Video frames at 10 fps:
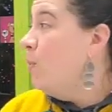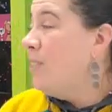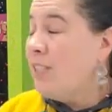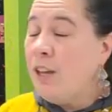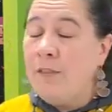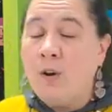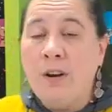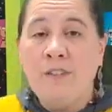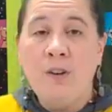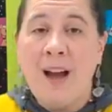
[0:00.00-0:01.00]
We still have
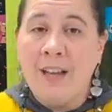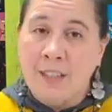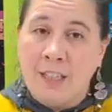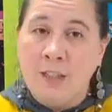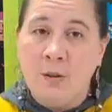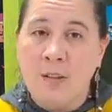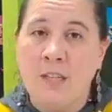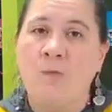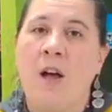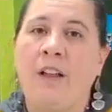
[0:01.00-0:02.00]
quite a few holiday toys
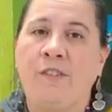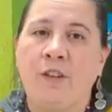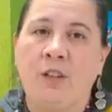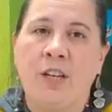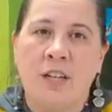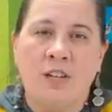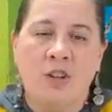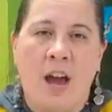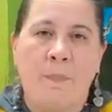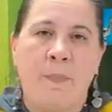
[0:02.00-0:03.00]
as well if you're looking to
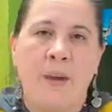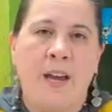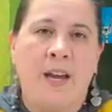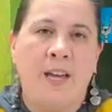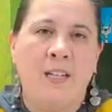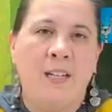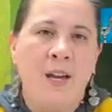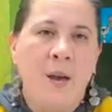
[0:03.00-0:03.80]
shop and